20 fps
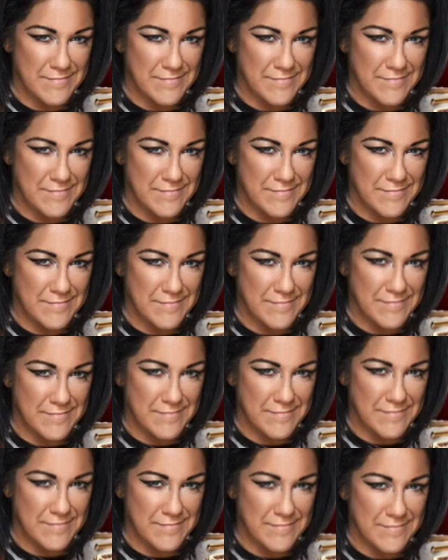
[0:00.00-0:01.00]

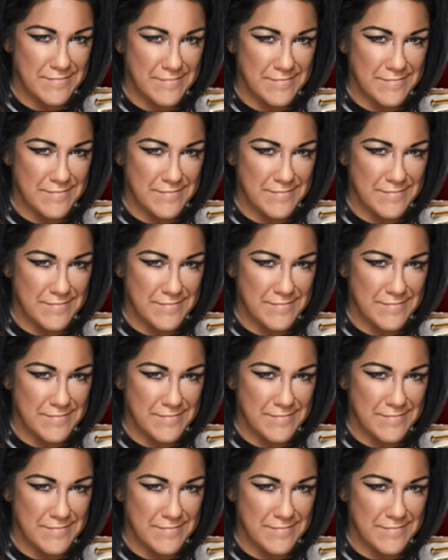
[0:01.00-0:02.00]

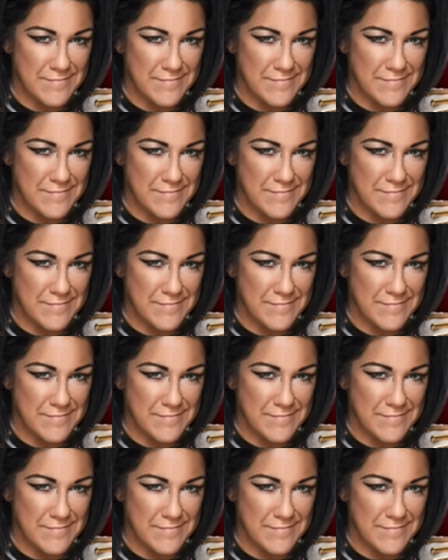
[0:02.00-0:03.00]

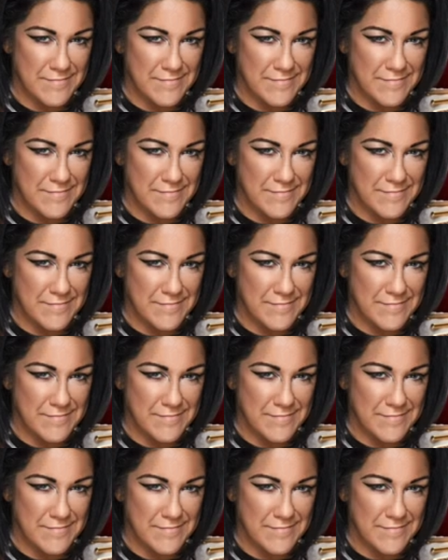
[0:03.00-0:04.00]

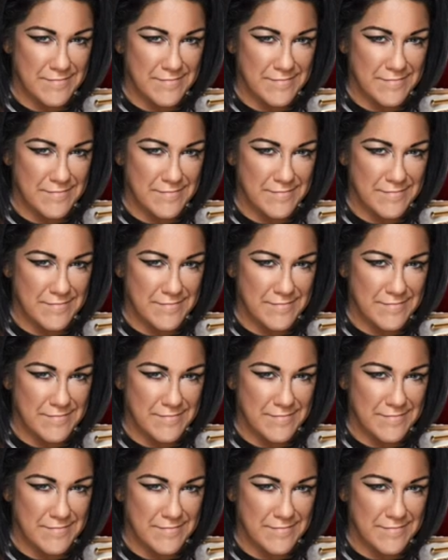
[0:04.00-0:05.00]

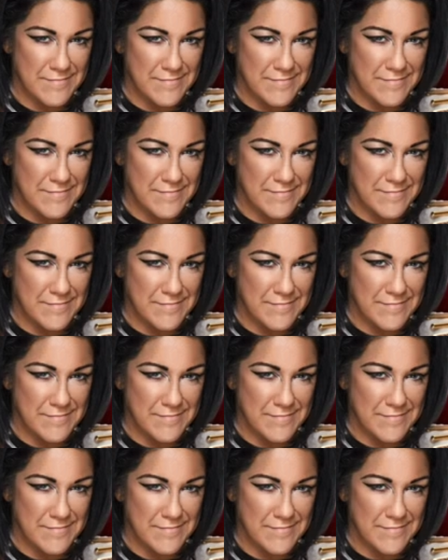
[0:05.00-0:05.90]
This person isn't speaking.